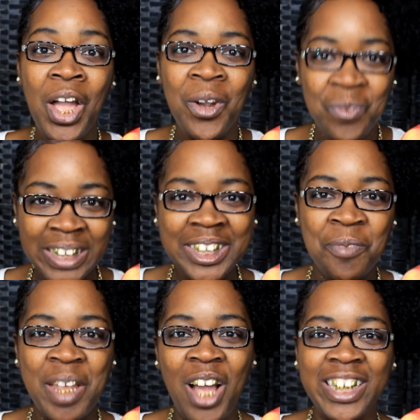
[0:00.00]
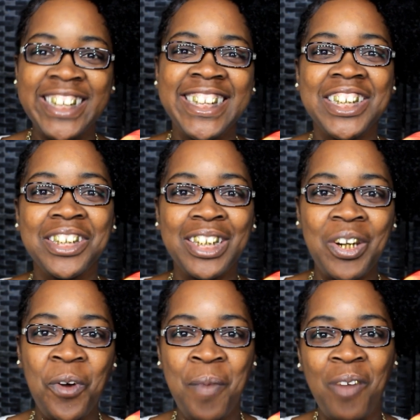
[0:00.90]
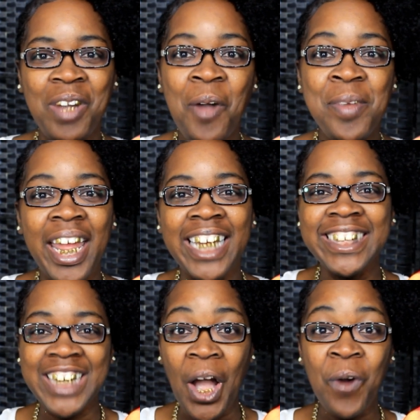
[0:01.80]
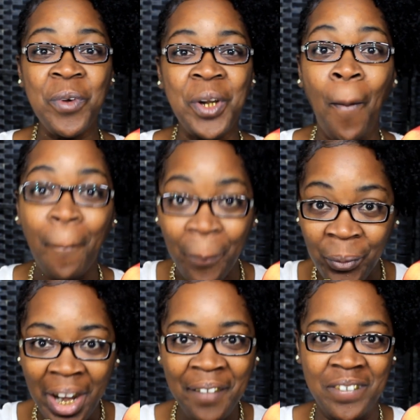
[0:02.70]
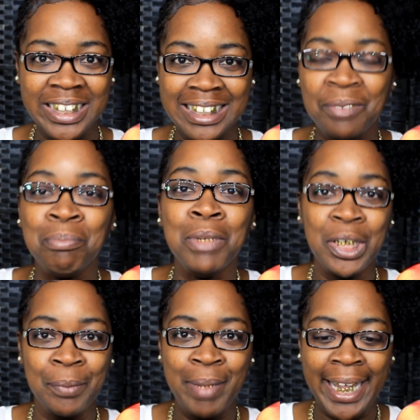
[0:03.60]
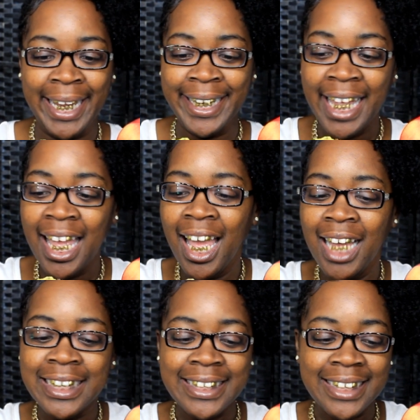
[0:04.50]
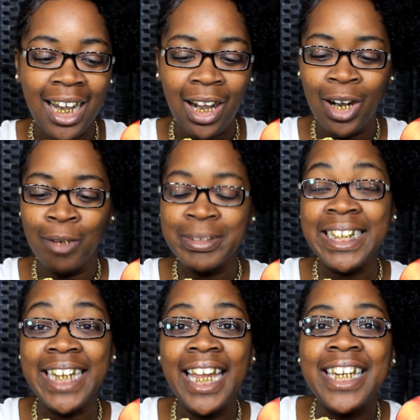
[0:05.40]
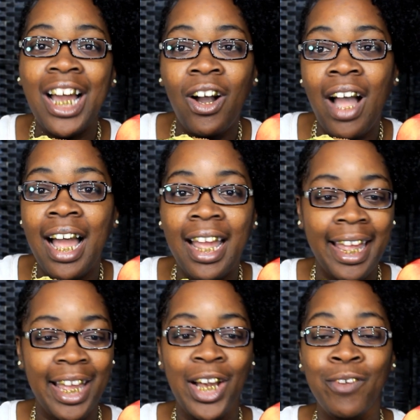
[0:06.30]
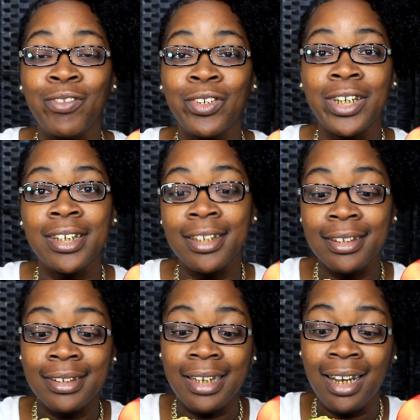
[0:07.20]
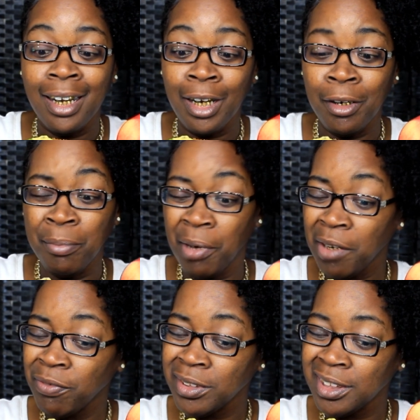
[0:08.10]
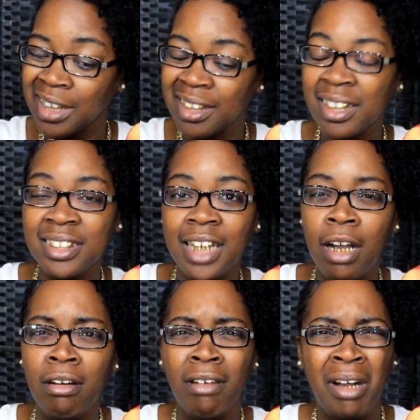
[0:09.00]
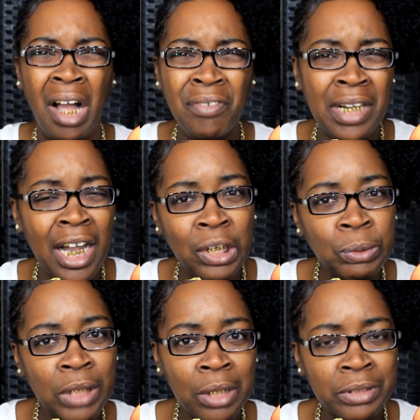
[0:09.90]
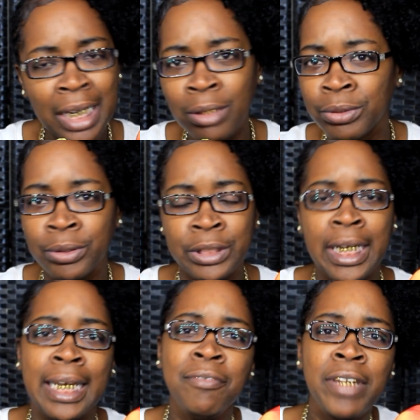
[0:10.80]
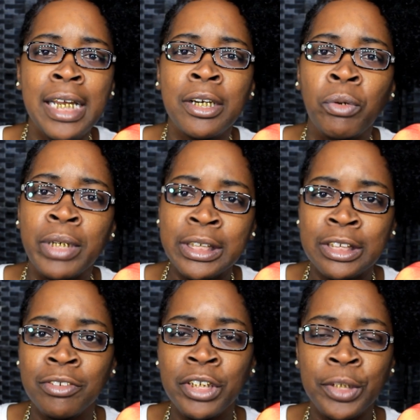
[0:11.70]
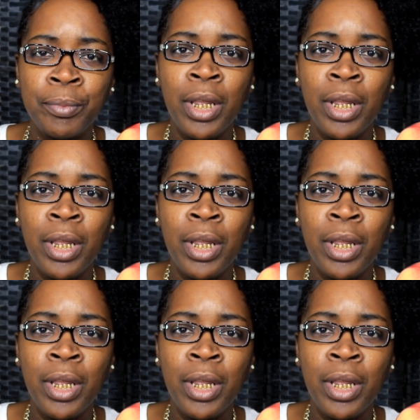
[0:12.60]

What's up, y'all? This your girl Gold Mouth coming at y'all with a breakfast mukbang. Um, today, y'all, I have uh, breakfast. I think it's called uh, avocado toast. I don't know, child. I found it on Instagram.